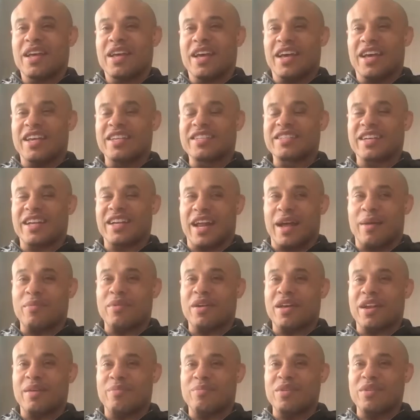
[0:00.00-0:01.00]
He said, I'm
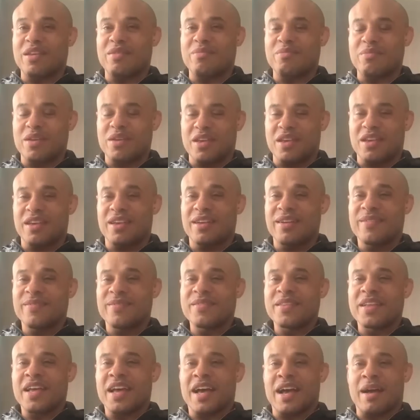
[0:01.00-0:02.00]
going to be me.
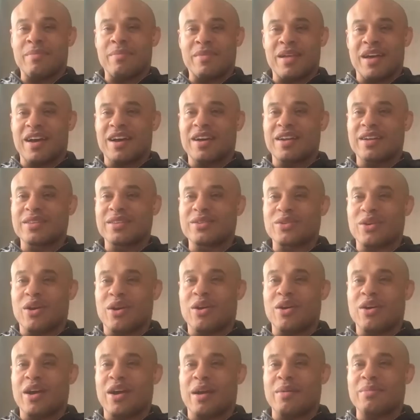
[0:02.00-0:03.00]
I'm not going to
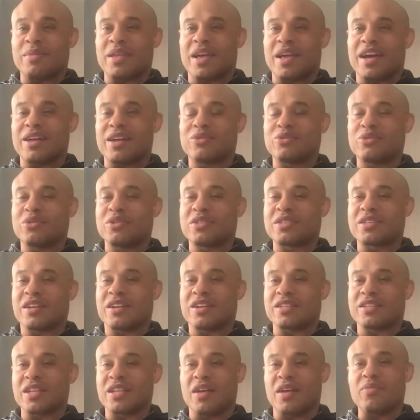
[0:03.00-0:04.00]
talk. I'm not going to do this
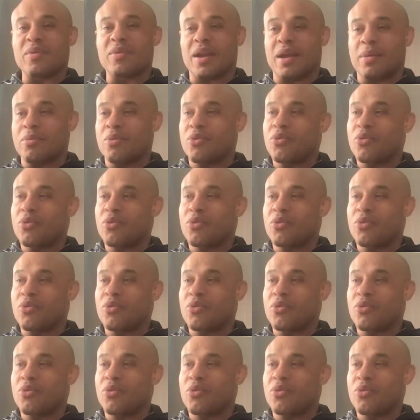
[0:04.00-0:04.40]
kind of stuff. But